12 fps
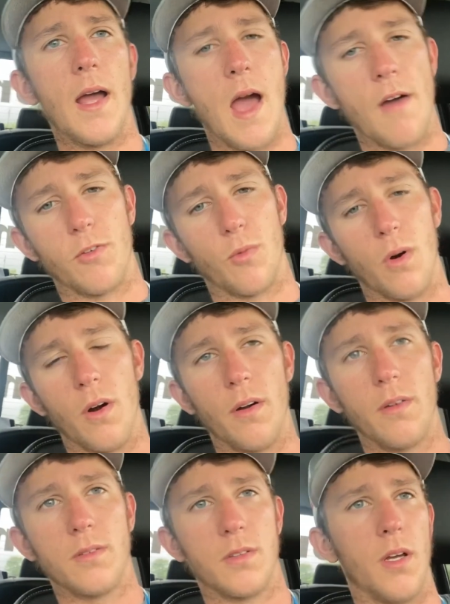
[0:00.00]
after work,
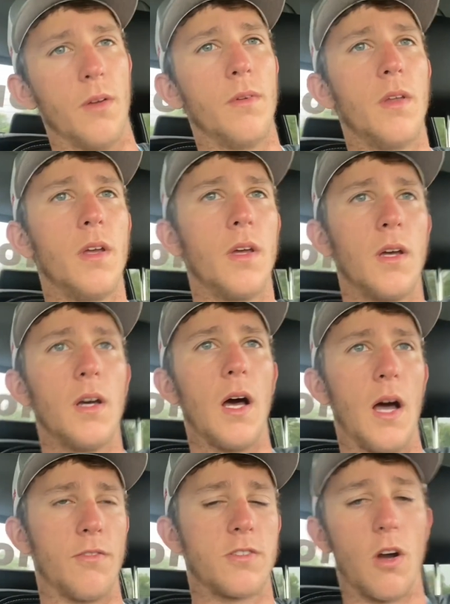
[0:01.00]
so
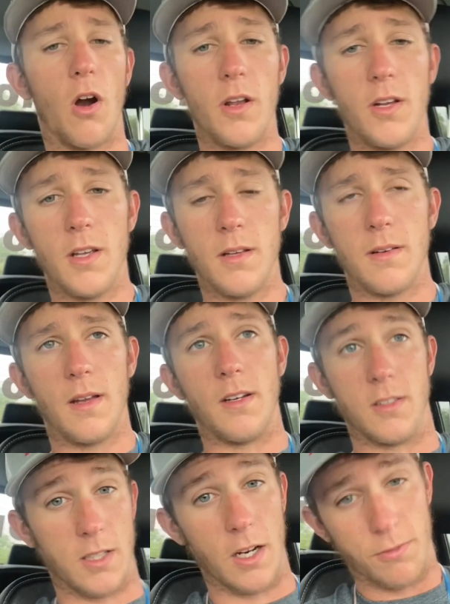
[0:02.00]
I've started it,
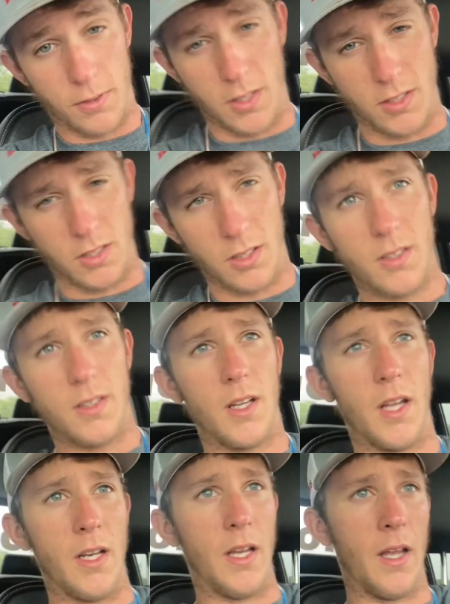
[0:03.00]
just got to finish it.
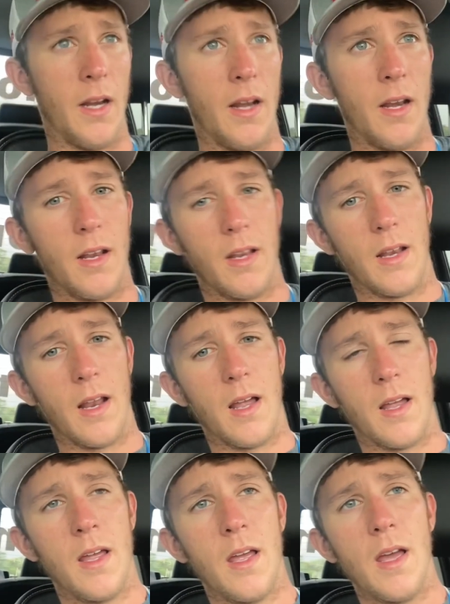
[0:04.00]
And then
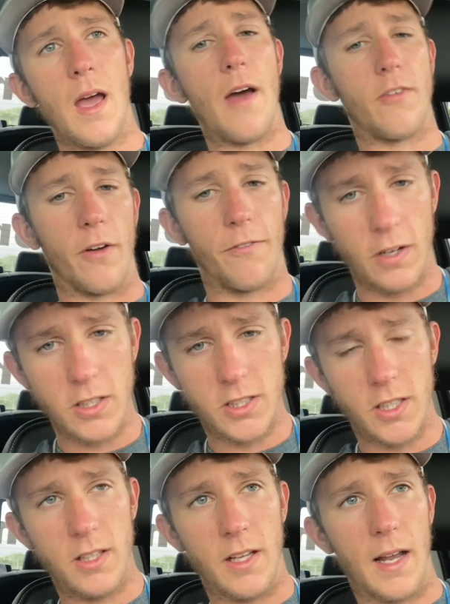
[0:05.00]
after I finish
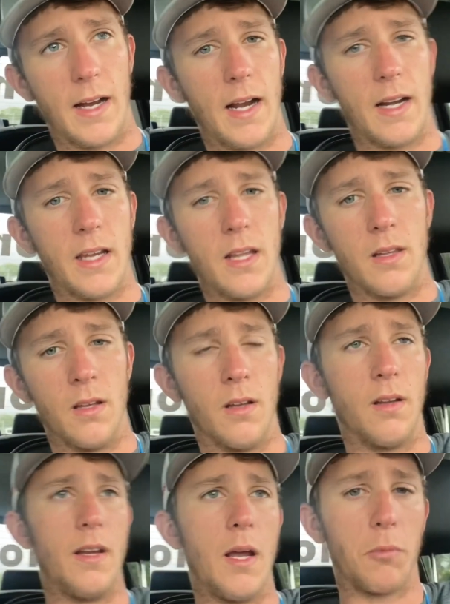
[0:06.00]
it, then I got to get
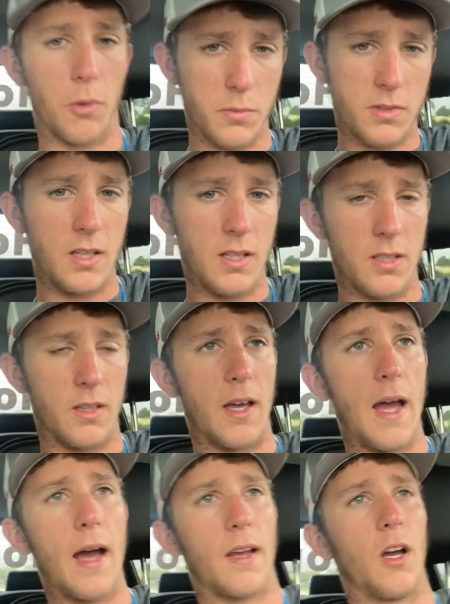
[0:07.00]
the emblem sent to the
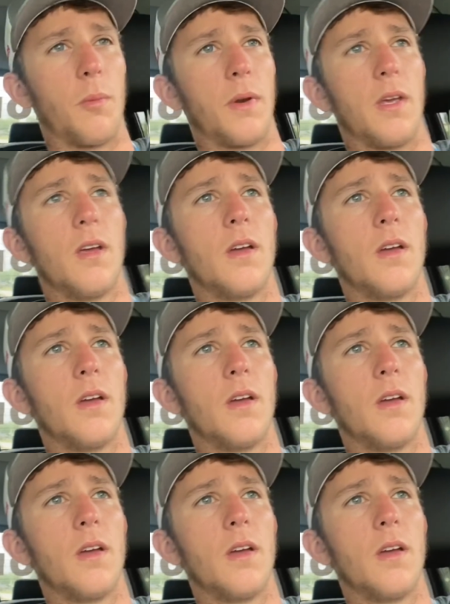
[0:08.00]
hat company,